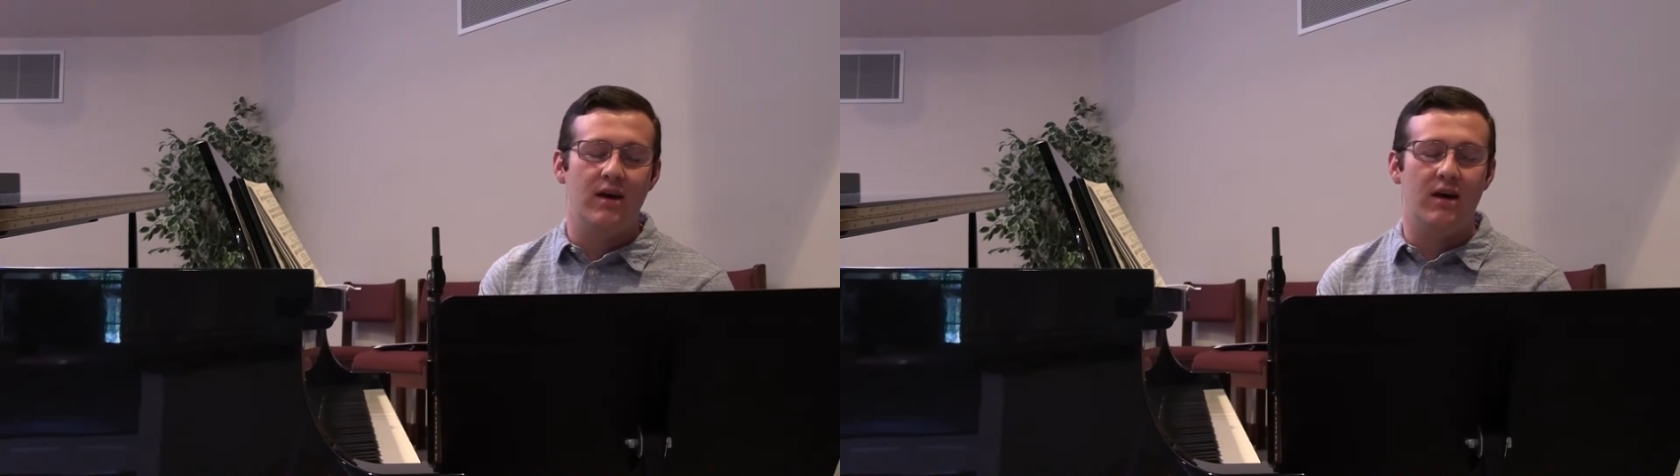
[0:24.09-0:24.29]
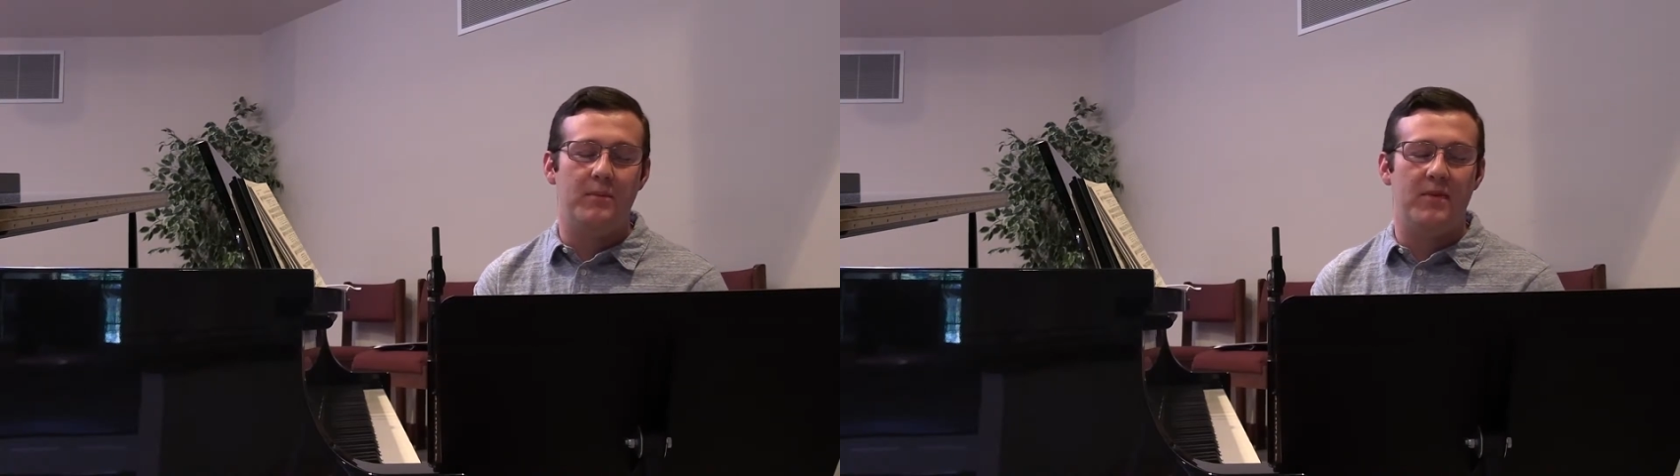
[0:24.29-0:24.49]

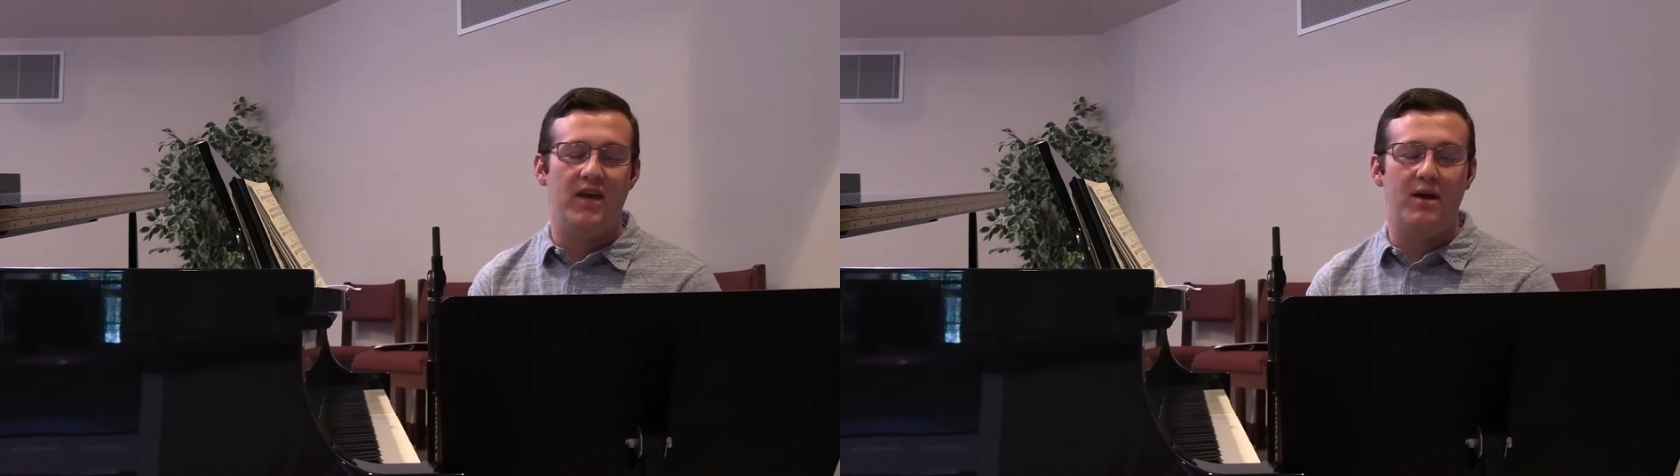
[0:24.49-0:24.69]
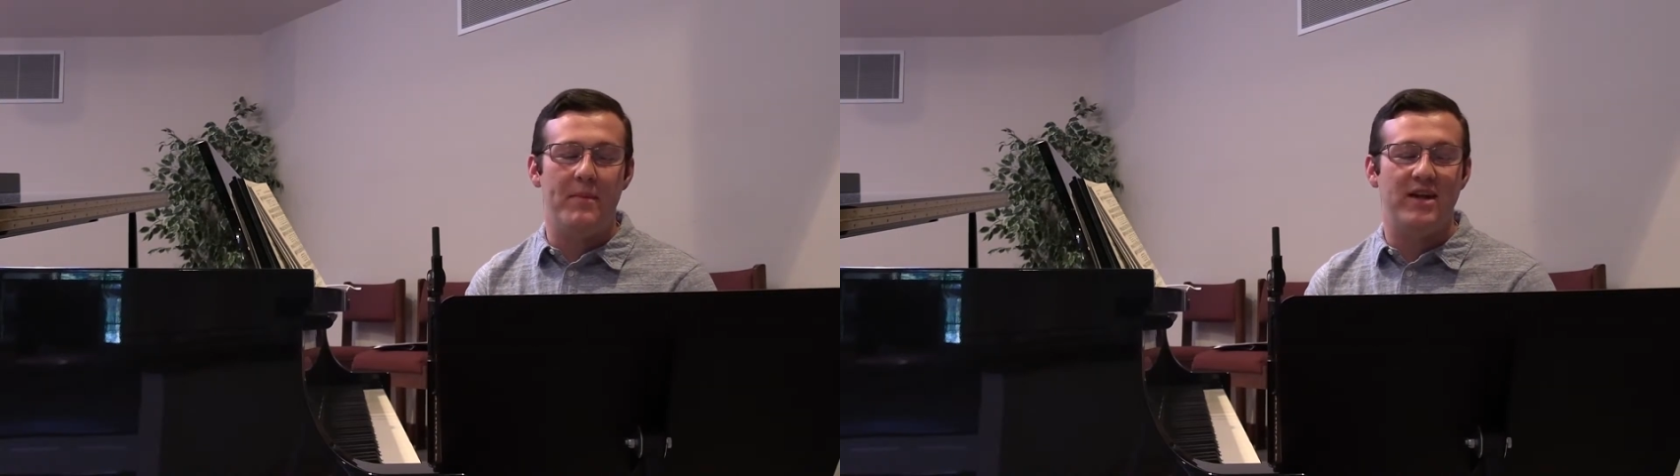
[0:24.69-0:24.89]
um, the
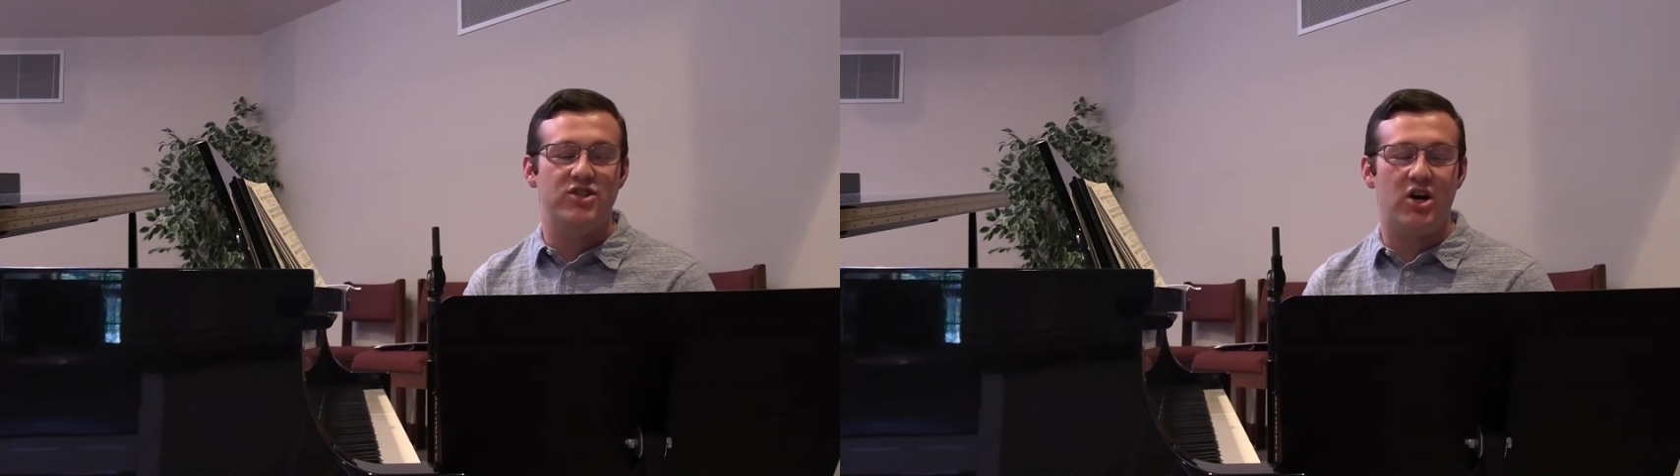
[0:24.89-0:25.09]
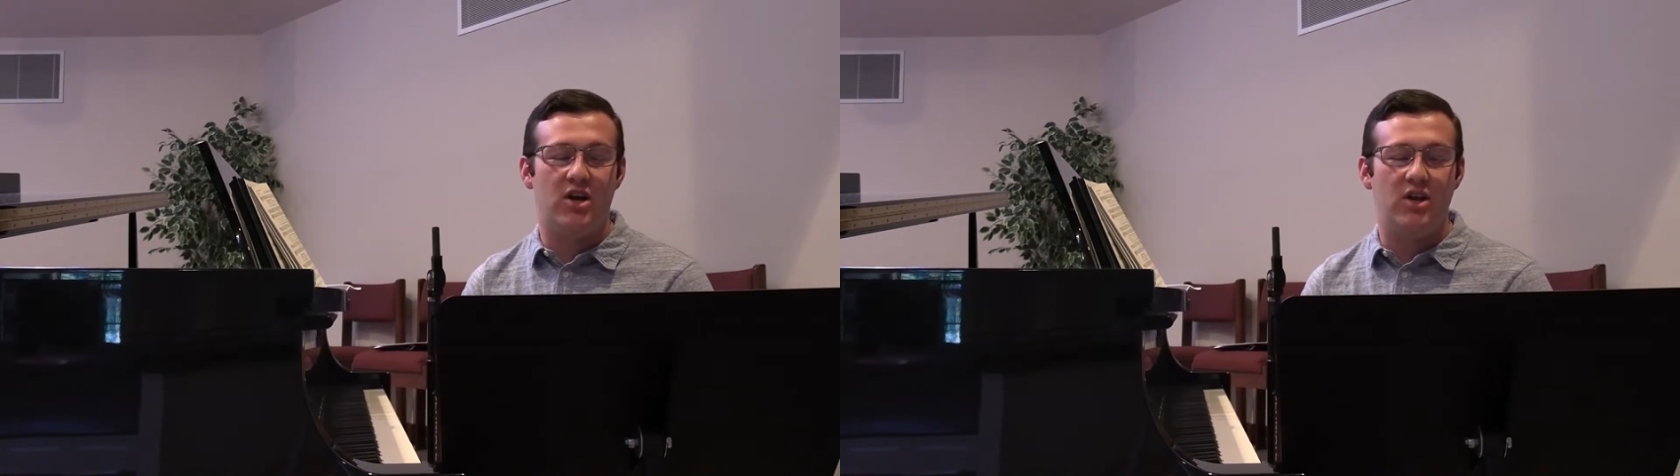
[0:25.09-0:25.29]
hymn by
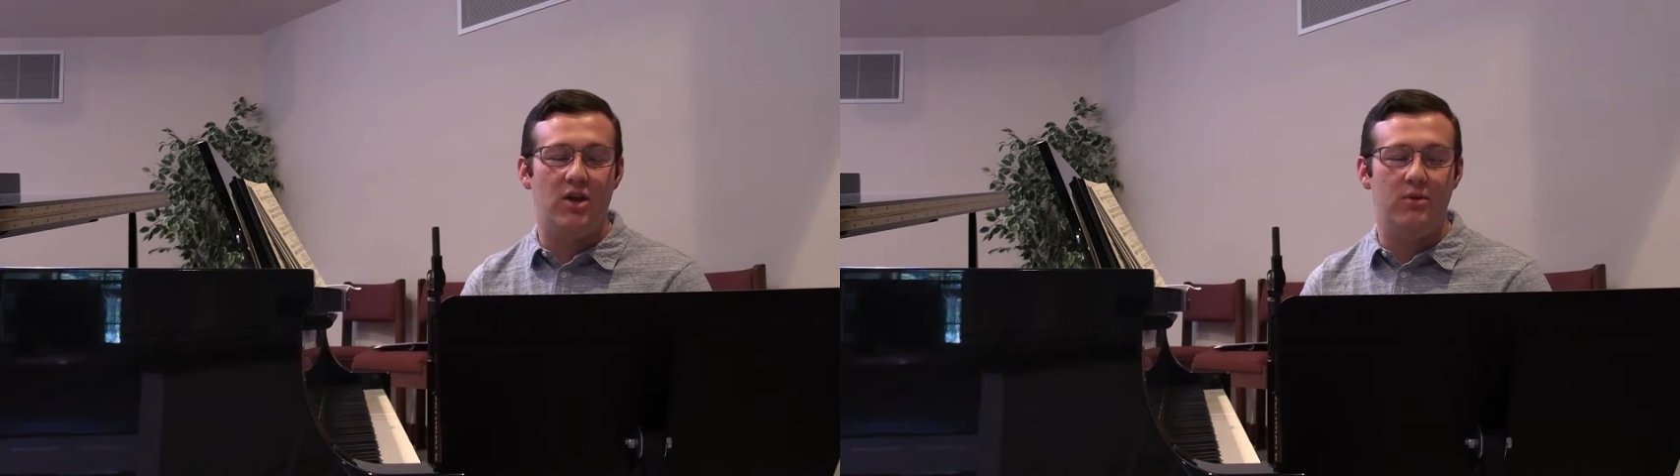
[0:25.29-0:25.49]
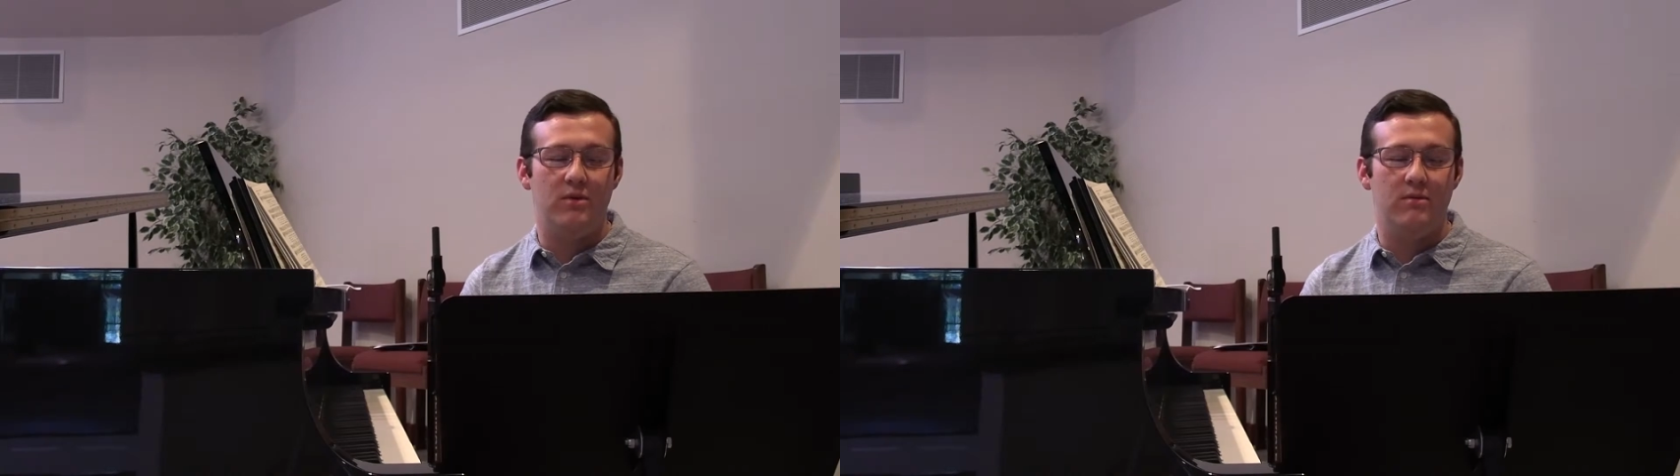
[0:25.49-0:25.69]
John
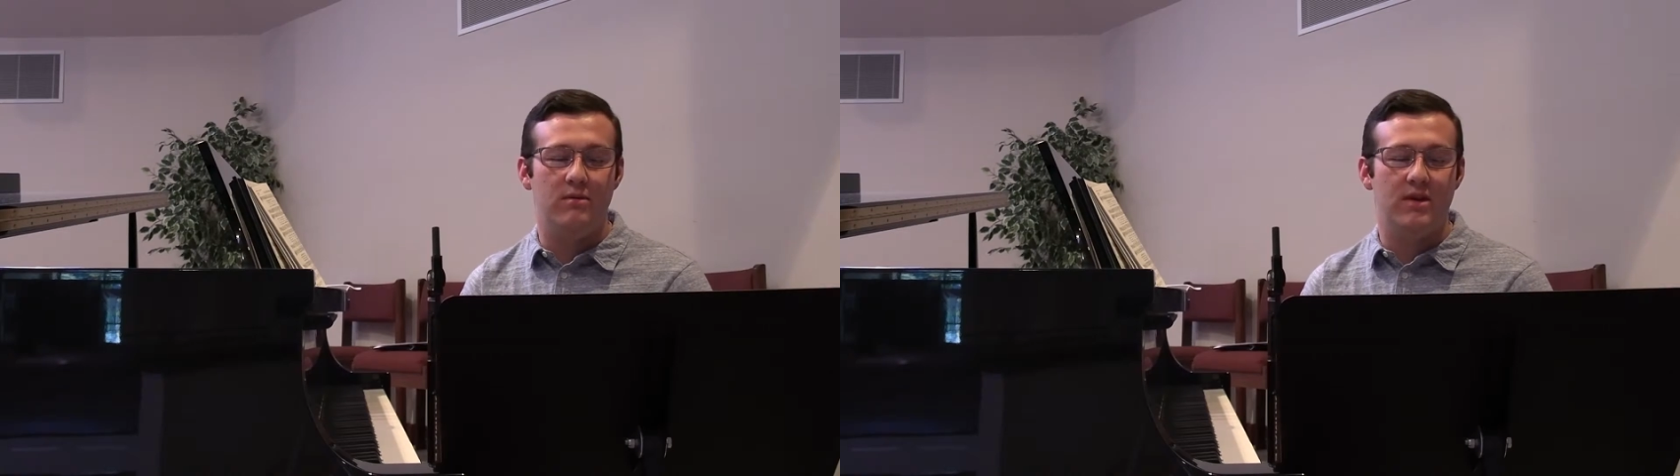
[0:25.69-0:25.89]
Newton.